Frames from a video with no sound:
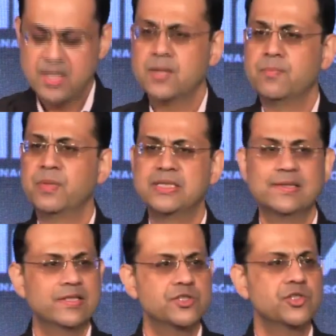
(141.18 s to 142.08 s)
But the
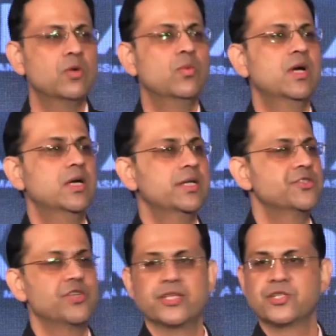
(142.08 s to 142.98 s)
digital world is
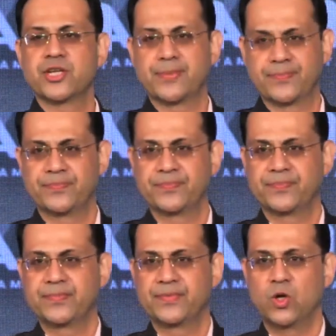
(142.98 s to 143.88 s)
changing
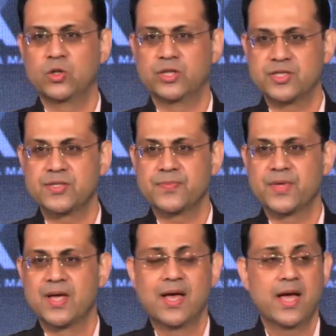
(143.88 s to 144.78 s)
all this,
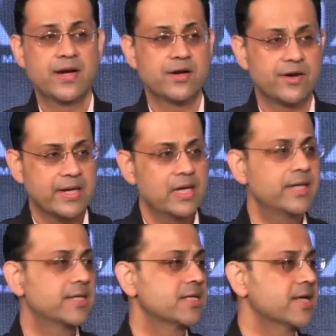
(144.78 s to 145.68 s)
and
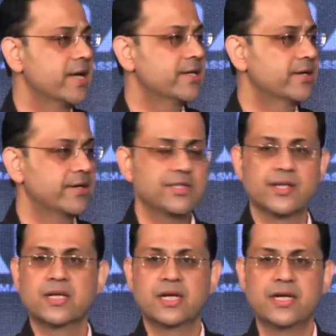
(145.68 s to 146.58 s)
regulators are
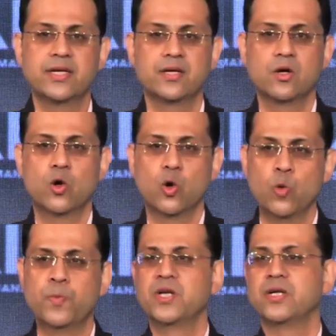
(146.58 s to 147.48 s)
increasingly
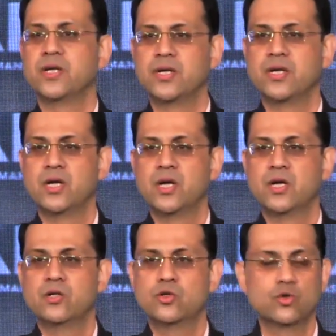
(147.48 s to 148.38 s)
open
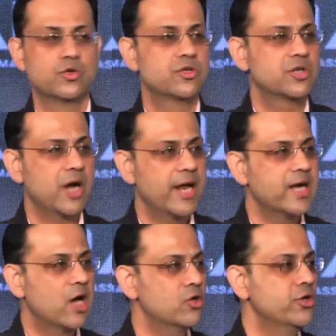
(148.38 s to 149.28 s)
to trying
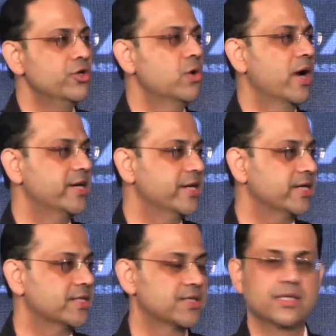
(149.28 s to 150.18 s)
out new
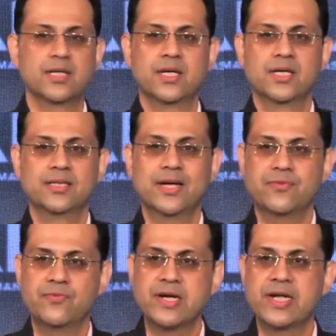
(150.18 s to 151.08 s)
ideas that
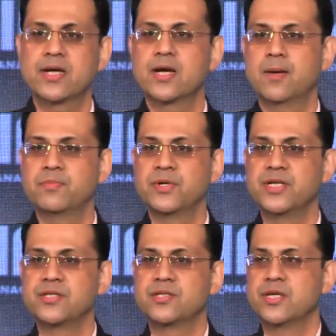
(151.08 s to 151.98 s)
fintech
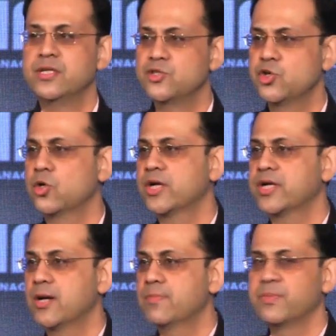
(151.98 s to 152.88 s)
companies, insurtech
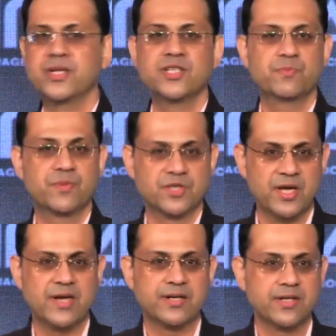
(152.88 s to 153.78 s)
companies
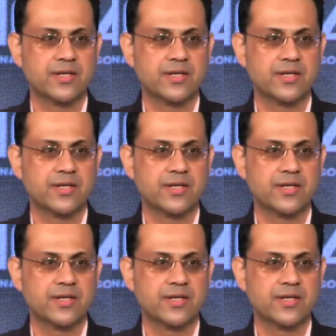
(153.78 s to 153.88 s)
present